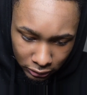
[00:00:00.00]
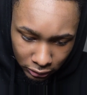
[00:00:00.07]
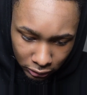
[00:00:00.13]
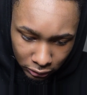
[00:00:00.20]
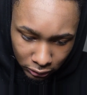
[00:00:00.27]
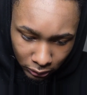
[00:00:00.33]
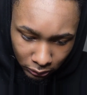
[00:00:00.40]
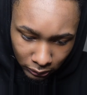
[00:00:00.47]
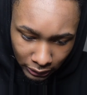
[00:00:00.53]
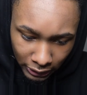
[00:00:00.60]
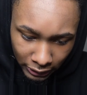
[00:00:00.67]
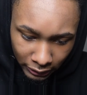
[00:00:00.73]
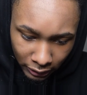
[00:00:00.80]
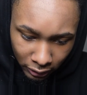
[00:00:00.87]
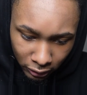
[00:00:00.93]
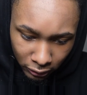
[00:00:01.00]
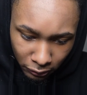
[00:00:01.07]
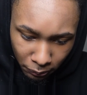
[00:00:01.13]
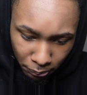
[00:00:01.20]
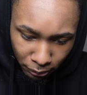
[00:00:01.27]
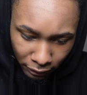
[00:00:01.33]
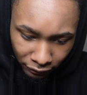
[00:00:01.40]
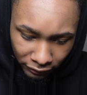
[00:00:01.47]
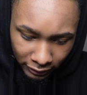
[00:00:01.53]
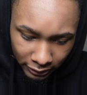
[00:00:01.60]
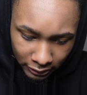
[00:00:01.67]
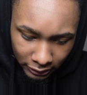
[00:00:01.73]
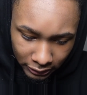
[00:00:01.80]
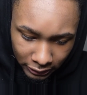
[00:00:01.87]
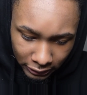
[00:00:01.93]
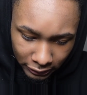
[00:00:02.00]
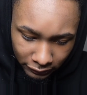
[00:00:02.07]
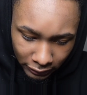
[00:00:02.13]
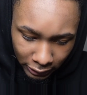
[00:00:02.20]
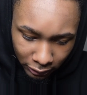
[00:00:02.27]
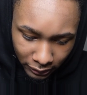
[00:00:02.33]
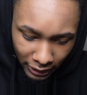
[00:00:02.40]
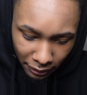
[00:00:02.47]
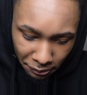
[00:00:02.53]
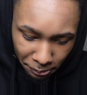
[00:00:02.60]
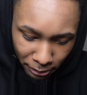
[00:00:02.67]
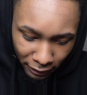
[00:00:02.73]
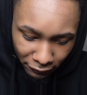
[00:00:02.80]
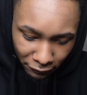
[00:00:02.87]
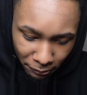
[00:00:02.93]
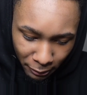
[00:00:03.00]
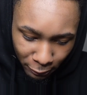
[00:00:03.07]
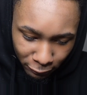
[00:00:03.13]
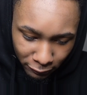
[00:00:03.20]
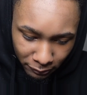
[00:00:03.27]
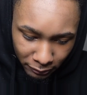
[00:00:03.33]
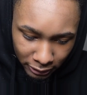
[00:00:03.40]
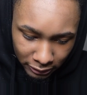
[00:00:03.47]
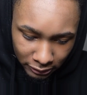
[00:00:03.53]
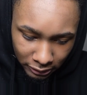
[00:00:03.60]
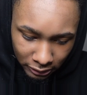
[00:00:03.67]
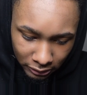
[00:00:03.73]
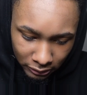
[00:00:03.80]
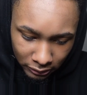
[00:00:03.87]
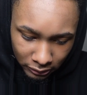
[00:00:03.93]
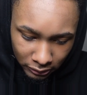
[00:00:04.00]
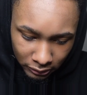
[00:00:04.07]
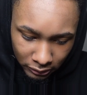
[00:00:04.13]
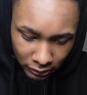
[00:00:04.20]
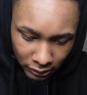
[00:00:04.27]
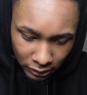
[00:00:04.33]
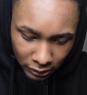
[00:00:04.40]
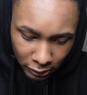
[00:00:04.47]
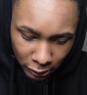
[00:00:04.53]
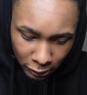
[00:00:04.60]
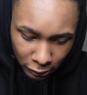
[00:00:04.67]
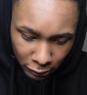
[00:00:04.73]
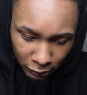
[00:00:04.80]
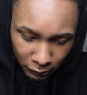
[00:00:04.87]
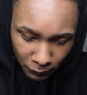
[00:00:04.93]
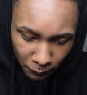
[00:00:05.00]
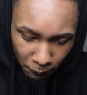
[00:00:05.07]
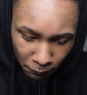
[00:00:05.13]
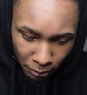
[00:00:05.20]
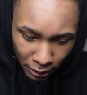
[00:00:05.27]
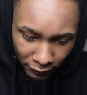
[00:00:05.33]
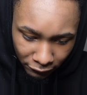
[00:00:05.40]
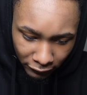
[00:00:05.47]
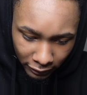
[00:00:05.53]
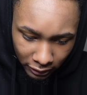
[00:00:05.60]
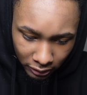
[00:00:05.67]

So you're going to line that up perfectly even. It don't got to be perfect, perfect, but you know, perfect